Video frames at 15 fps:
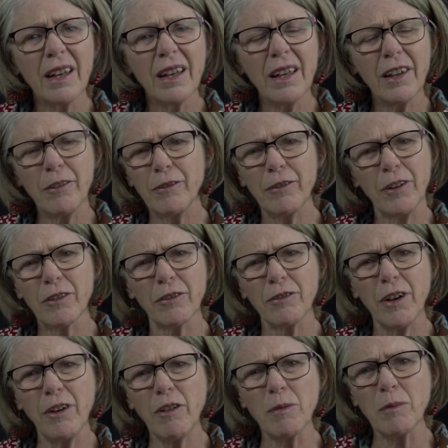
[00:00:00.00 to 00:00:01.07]
He felt
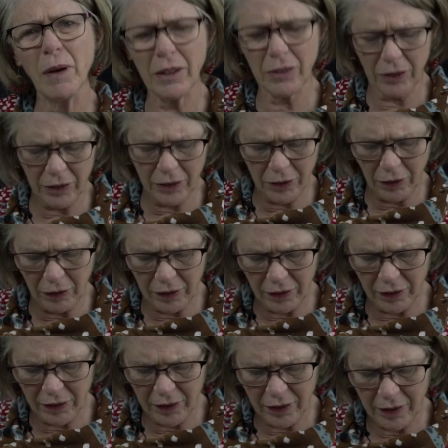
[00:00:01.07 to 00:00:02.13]
very much
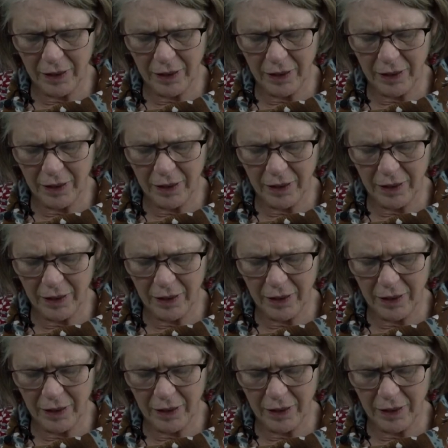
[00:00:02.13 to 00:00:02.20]
astonished.